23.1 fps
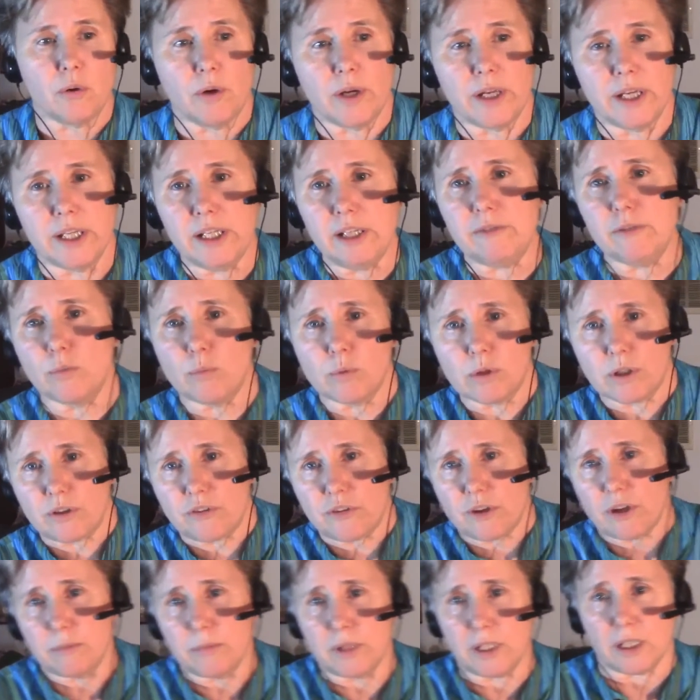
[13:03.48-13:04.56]
it even works
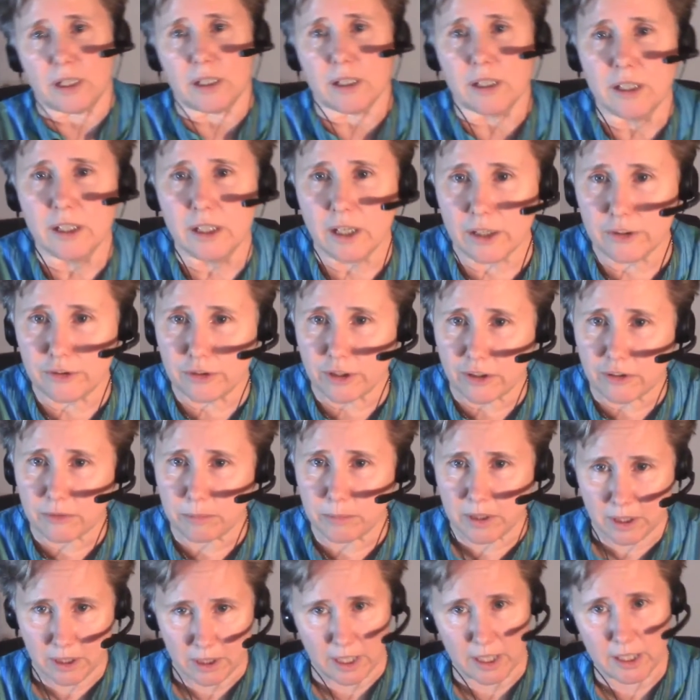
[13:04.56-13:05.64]
on me, and trust
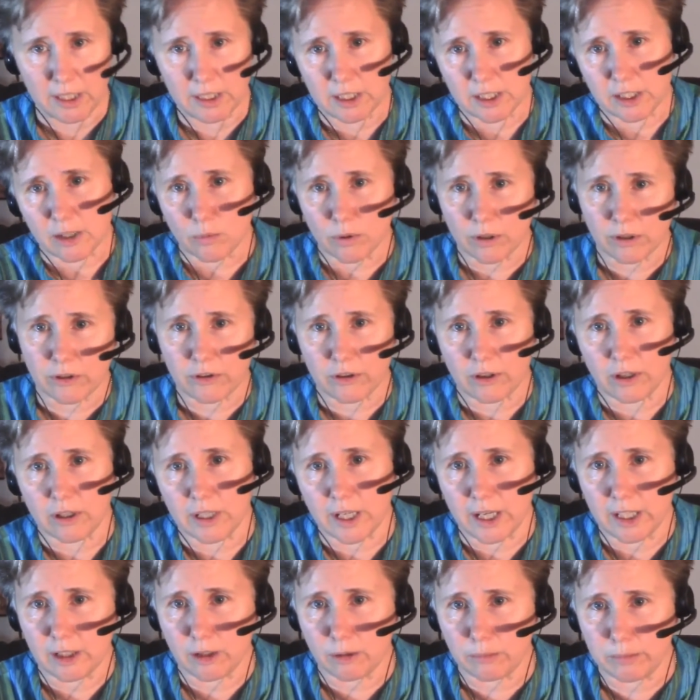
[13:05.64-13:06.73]
me, anything that works on
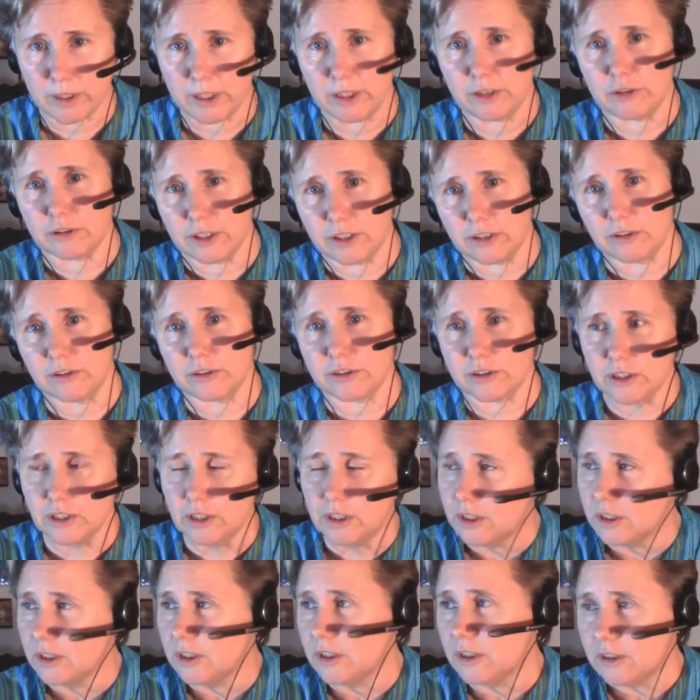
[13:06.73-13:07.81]
NLP trainers
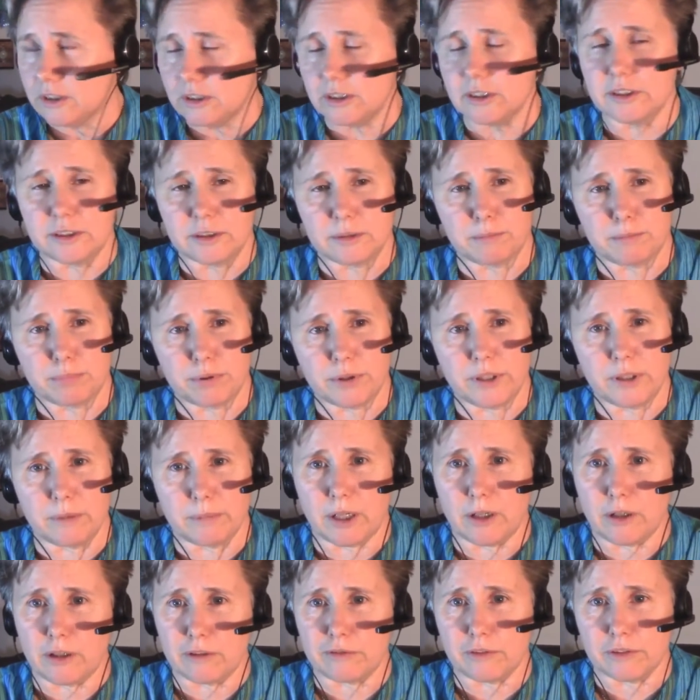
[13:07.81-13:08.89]
is pretty
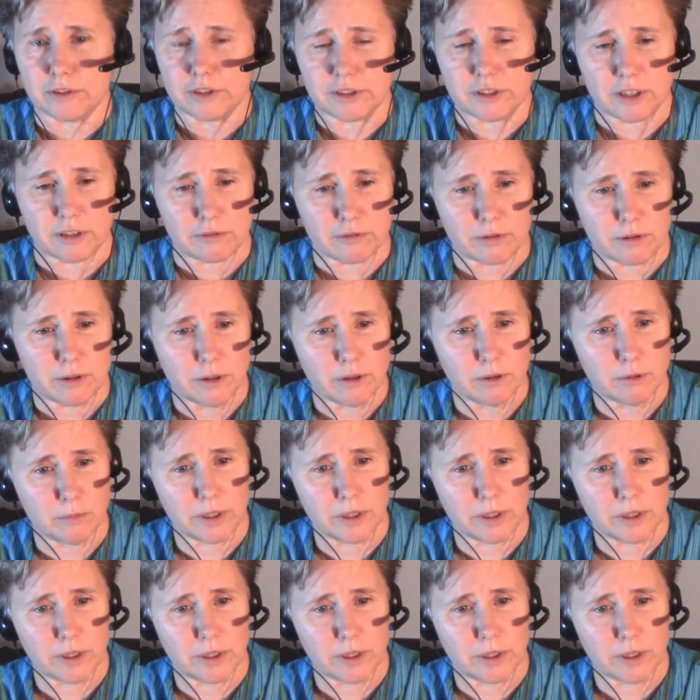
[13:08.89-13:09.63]
powerful stuff.